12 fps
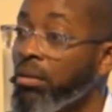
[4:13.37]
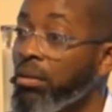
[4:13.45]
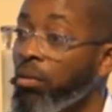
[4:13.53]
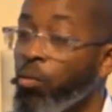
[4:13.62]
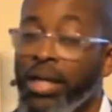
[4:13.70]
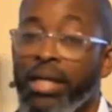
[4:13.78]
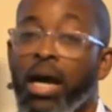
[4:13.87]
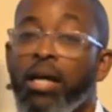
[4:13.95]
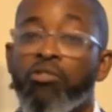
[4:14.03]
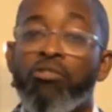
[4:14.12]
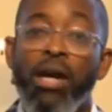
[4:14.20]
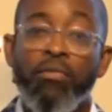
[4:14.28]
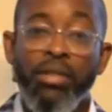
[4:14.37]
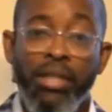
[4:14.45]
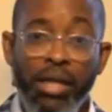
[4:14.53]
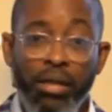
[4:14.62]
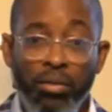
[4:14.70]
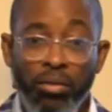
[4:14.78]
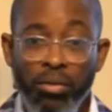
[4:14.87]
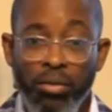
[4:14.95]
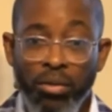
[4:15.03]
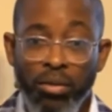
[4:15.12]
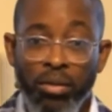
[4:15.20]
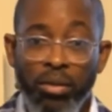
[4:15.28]
Why not travel now?
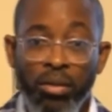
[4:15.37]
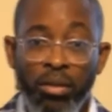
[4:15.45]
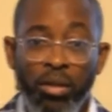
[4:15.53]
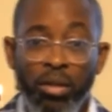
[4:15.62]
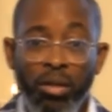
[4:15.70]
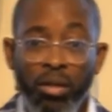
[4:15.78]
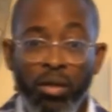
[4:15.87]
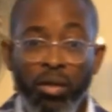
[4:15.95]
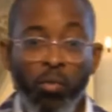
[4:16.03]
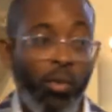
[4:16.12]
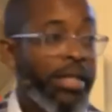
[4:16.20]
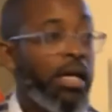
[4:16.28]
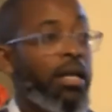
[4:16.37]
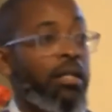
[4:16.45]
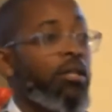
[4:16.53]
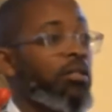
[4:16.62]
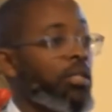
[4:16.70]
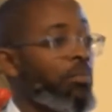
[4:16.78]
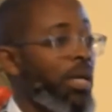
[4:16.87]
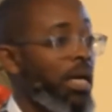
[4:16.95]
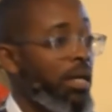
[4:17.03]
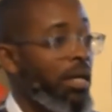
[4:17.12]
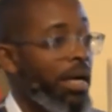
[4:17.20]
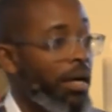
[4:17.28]
Why not learn to
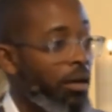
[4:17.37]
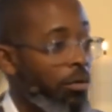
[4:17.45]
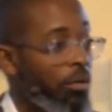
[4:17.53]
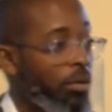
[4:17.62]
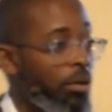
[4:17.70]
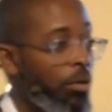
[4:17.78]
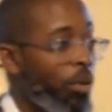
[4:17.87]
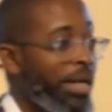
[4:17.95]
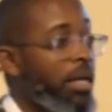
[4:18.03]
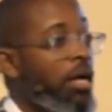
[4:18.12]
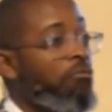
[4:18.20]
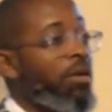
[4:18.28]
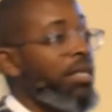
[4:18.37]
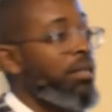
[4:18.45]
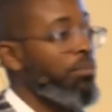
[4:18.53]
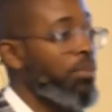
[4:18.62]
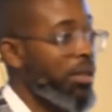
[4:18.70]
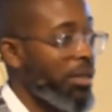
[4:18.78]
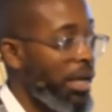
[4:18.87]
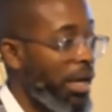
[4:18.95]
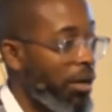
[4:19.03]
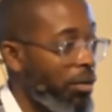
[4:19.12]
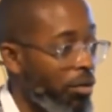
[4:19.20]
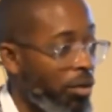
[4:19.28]
paint now? Why not write the book
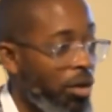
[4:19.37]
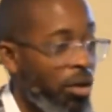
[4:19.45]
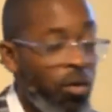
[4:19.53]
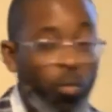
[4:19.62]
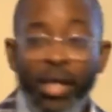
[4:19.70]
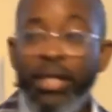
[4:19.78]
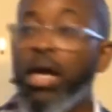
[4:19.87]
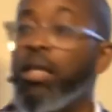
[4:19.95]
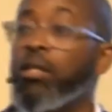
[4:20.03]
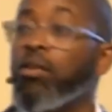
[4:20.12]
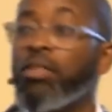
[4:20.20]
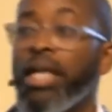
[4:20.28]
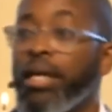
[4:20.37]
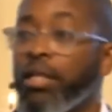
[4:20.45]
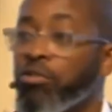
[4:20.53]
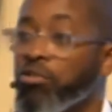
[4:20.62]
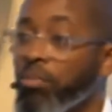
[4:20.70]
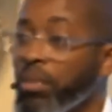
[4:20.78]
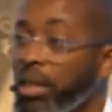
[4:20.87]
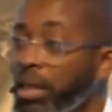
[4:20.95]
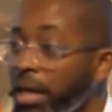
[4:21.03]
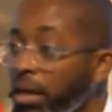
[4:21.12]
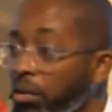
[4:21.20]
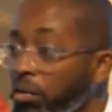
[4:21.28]
now? Why not learn that instrument
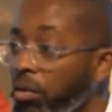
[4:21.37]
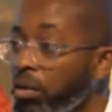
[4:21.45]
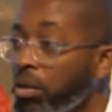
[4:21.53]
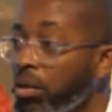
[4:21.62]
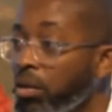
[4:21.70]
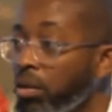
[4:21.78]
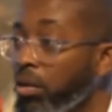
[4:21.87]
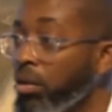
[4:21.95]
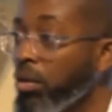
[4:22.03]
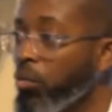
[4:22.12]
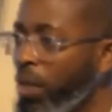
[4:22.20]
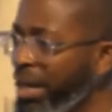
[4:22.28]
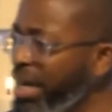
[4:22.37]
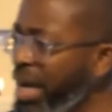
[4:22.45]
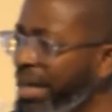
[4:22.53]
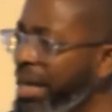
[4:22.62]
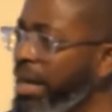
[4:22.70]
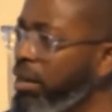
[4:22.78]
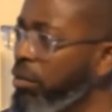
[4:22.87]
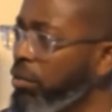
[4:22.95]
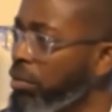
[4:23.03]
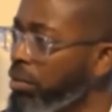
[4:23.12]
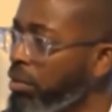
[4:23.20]
now? Why not now?